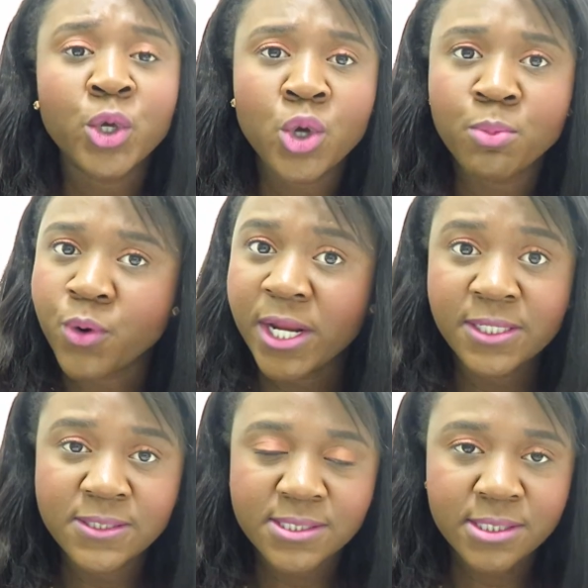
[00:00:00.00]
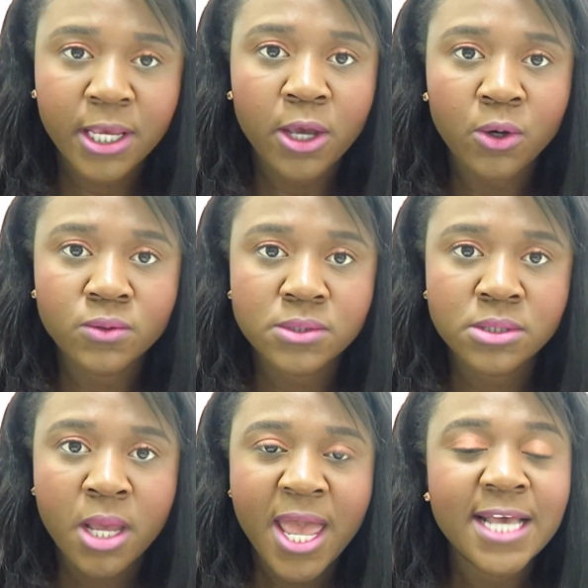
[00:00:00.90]
your braiding
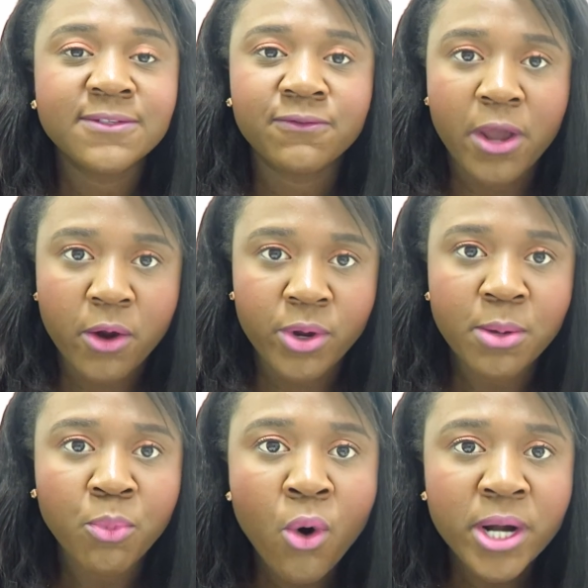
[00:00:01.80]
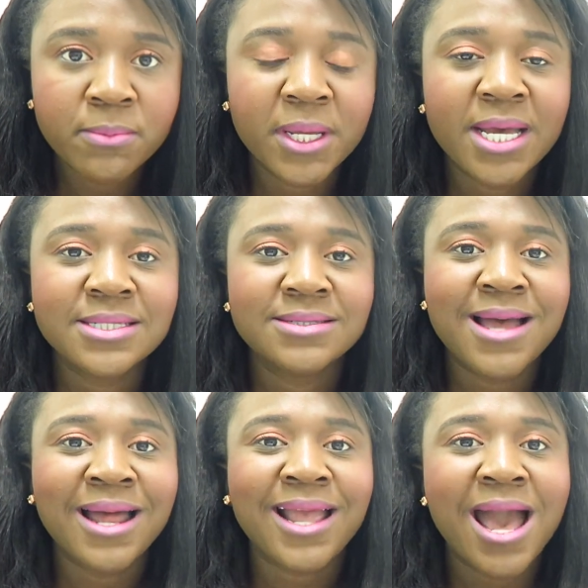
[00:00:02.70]
skills is very important, because
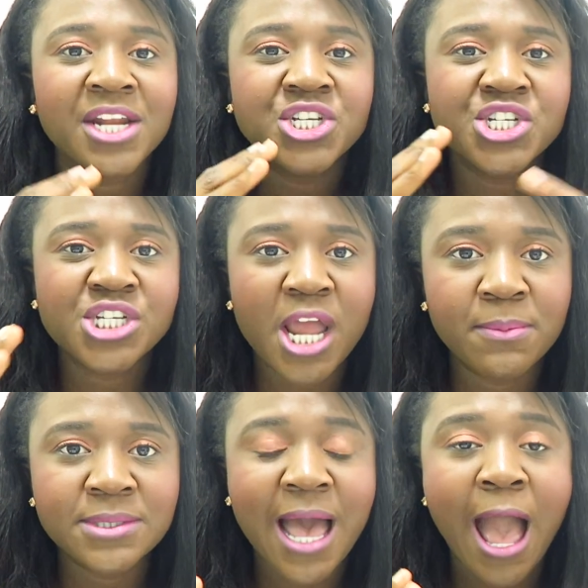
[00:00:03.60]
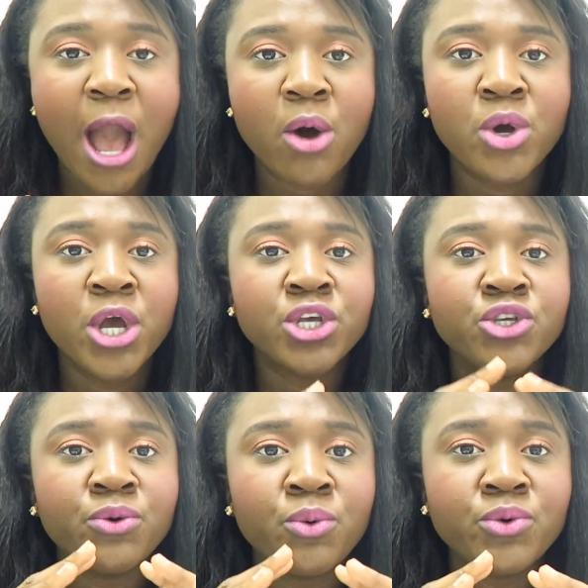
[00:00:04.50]
that kind of shapes how
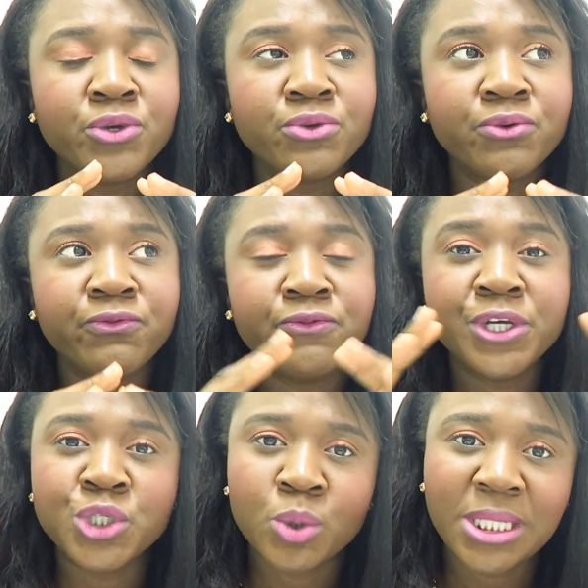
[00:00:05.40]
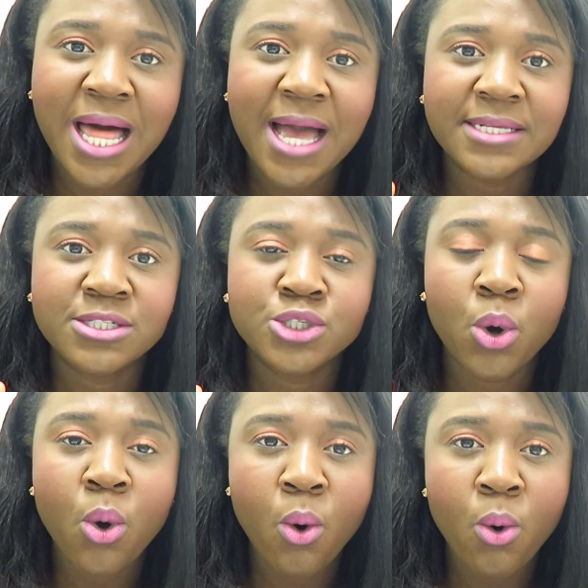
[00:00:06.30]
you visualize
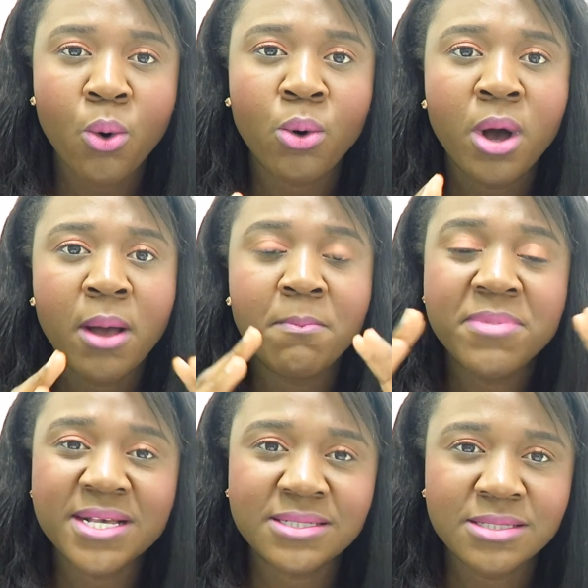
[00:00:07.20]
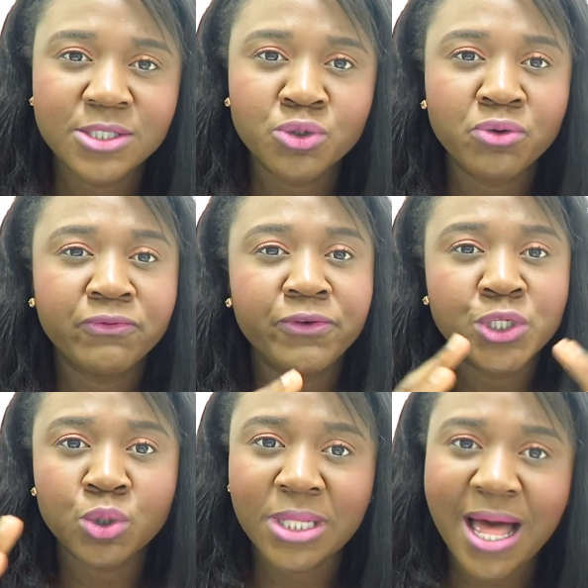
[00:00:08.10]
the whole business, or you
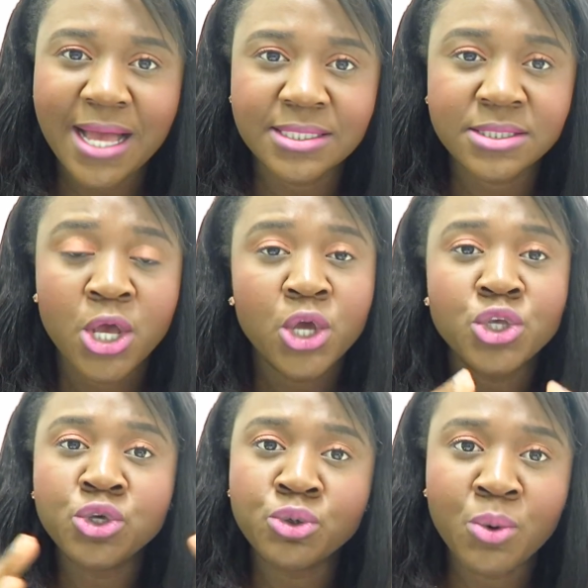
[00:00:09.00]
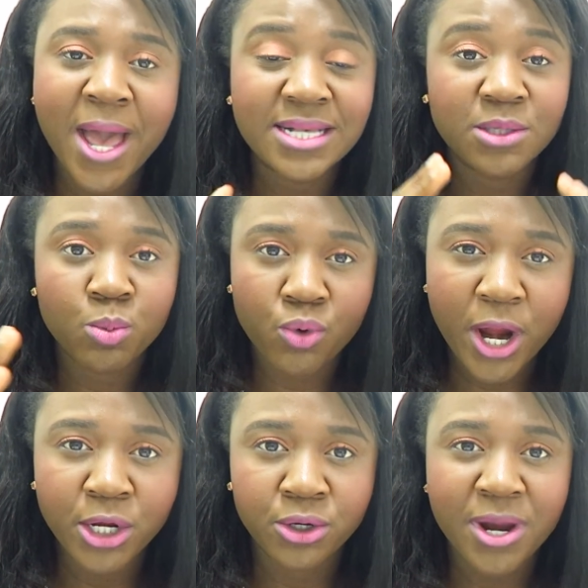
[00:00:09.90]
visualize you as a
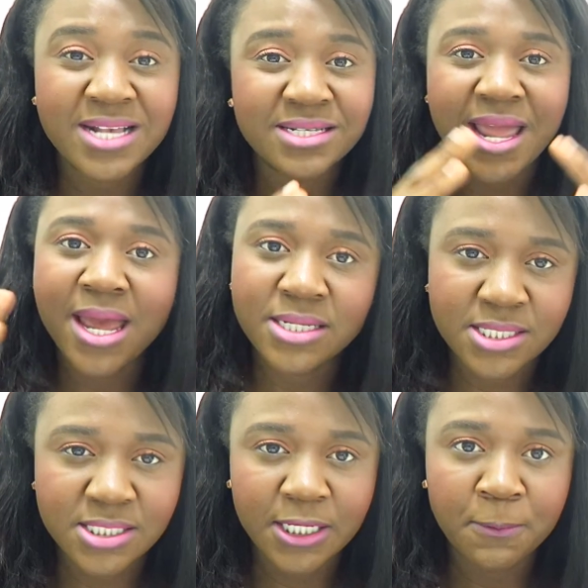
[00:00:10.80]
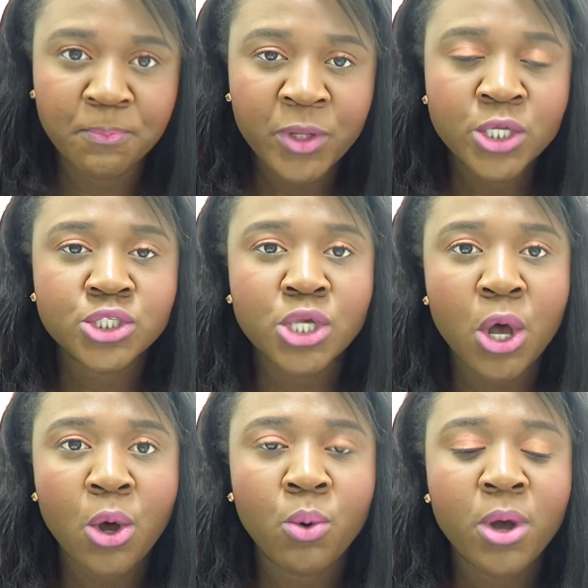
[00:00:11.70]
braider, as an entity.
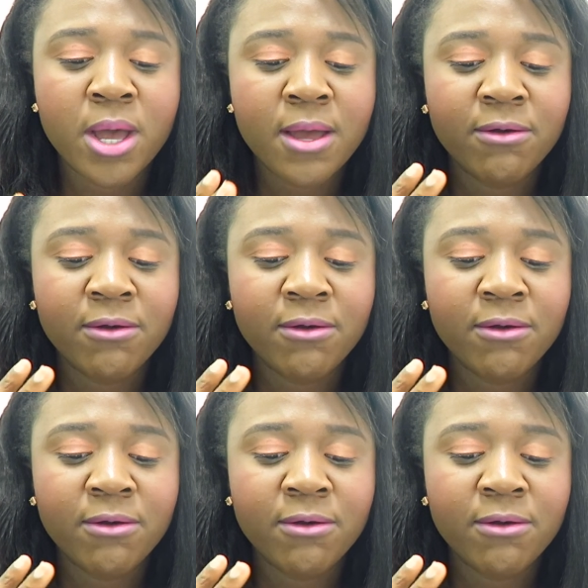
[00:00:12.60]
So